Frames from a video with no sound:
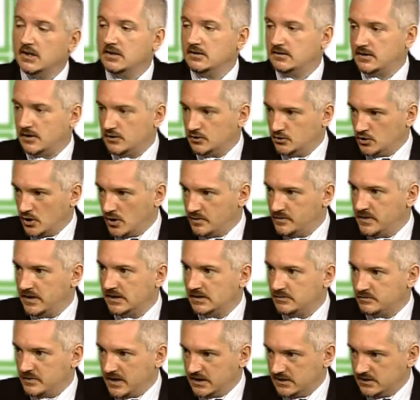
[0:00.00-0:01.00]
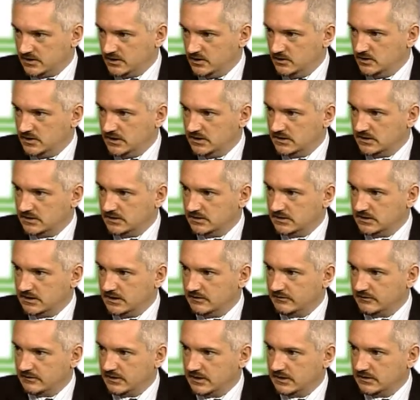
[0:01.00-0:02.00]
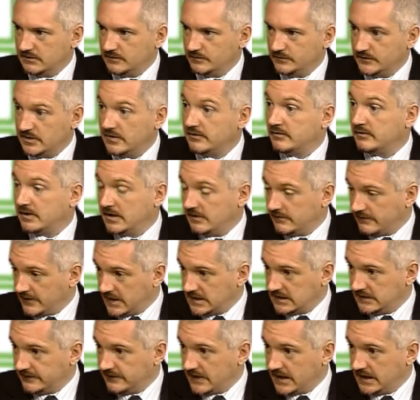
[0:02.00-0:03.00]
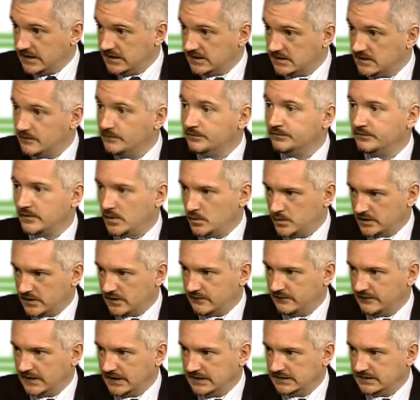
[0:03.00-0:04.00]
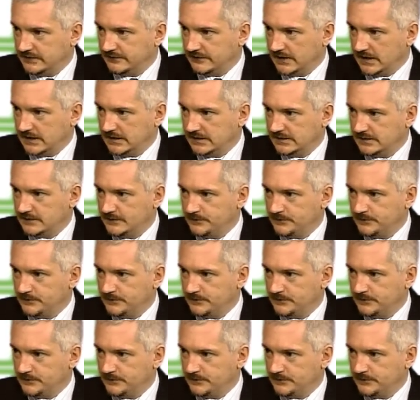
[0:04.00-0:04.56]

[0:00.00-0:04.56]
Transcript: those topics best suited to delivering face-to-face were done face-to-face.